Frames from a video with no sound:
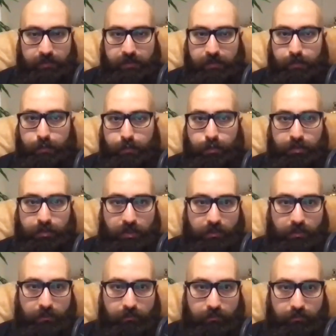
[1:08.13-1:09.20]
It's a
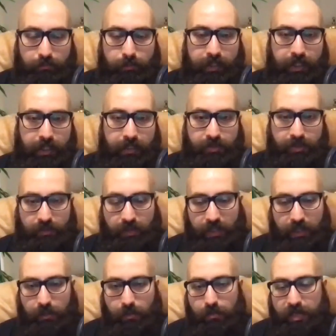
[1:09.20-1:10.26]
brutal religion.
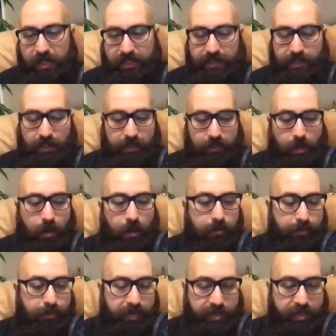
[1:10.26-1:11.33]
Like, you know, you can say like, you know, all
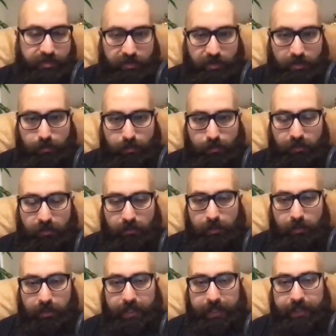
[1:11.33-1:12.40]
religions are brutal,
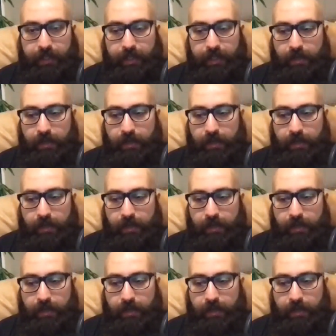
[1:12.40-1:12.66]
but like